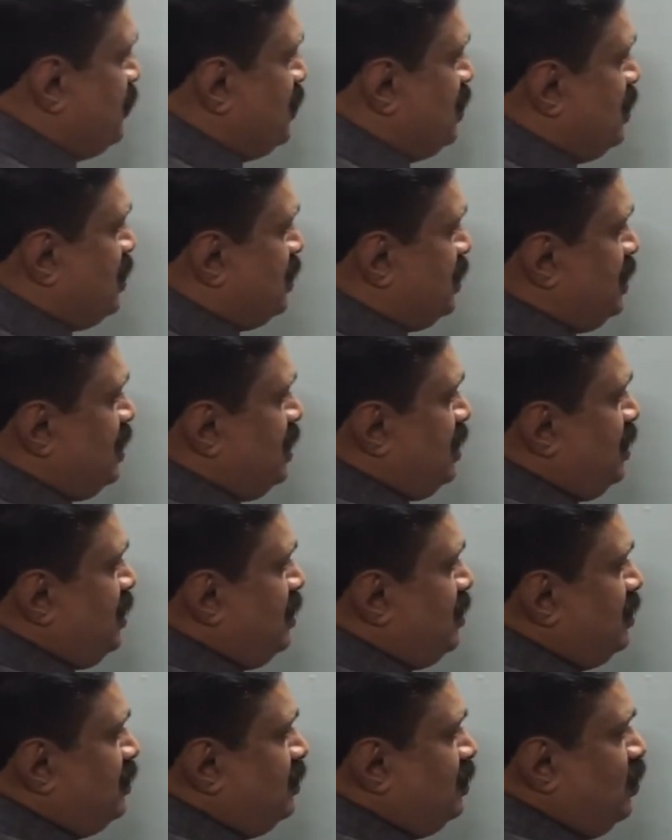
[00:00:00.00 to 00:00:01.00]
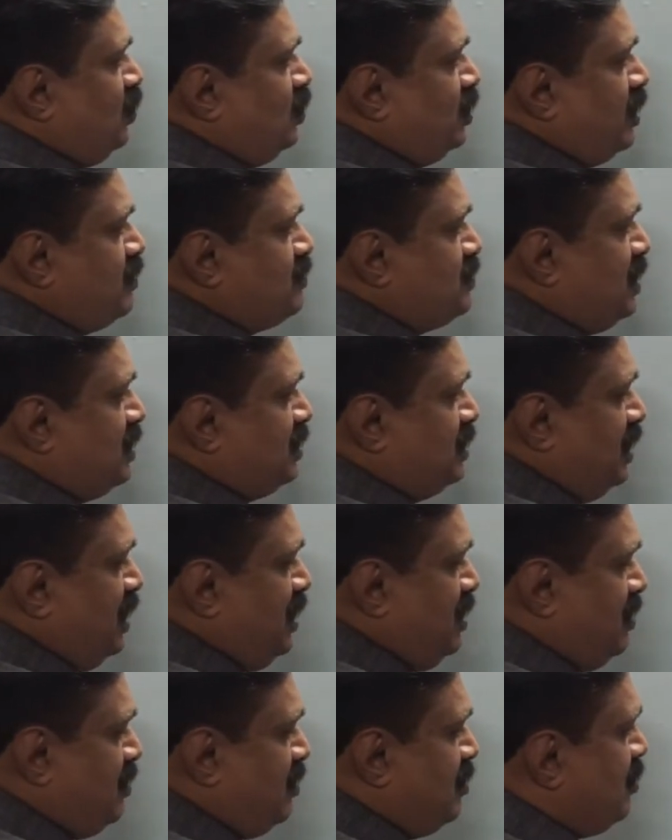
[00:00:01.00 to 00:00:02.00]
Here two terms are
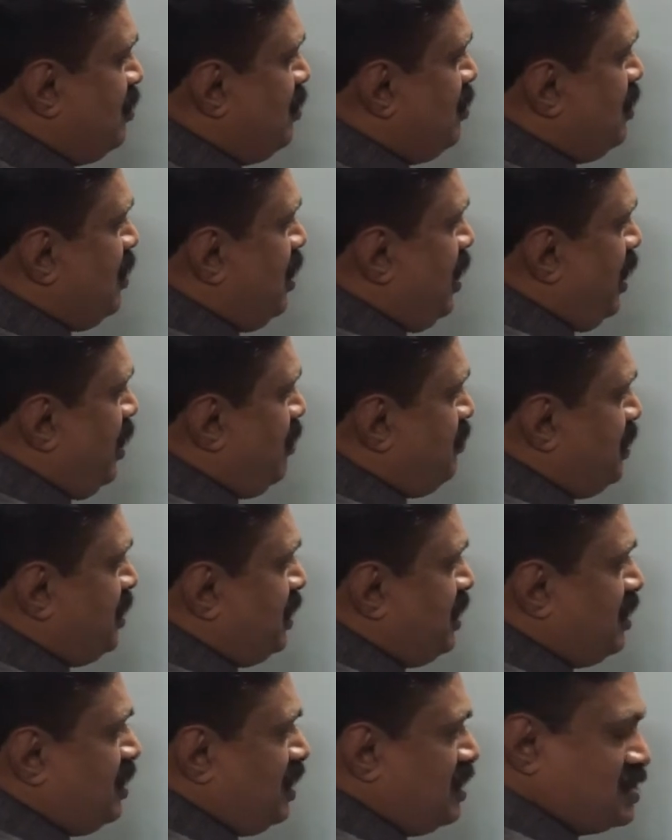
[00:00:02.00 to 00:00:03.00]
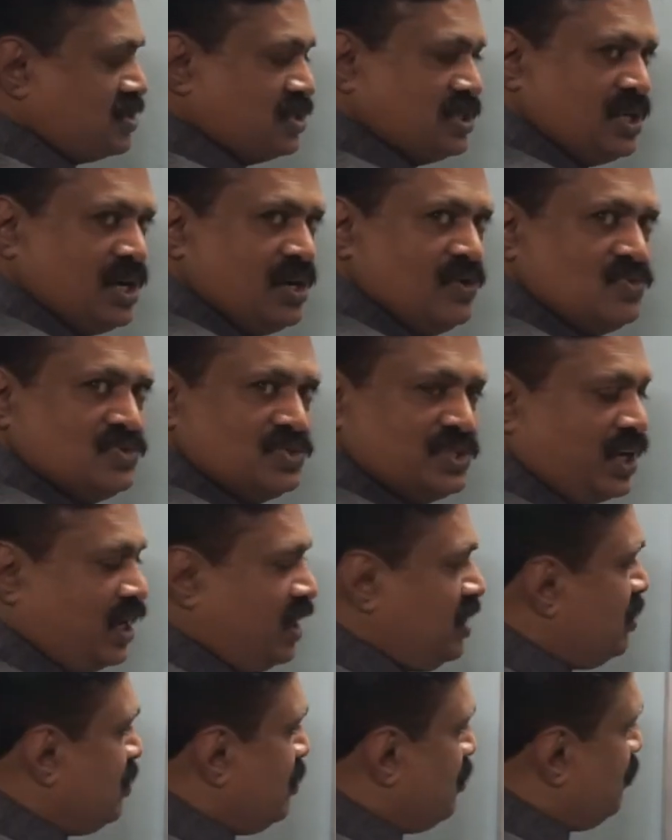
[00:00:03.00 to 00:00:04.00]
there. I am taking cos theta outside,
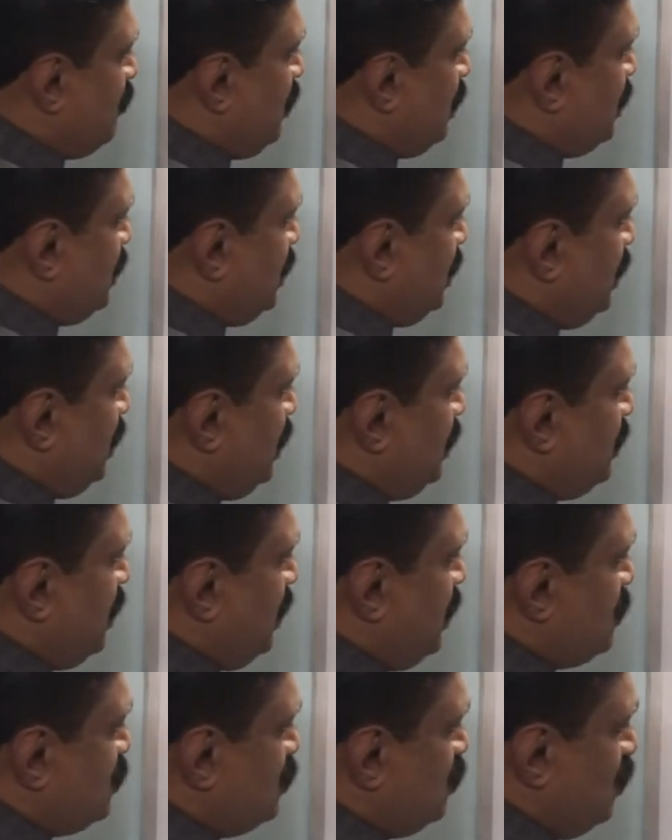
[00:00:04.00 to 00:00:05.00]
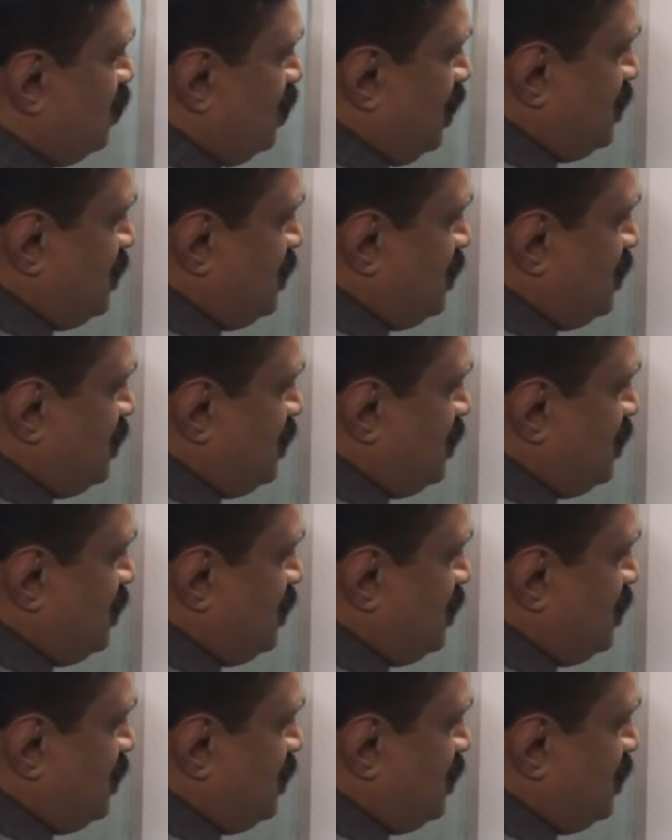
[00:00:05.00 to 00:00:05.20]
but here there is no cos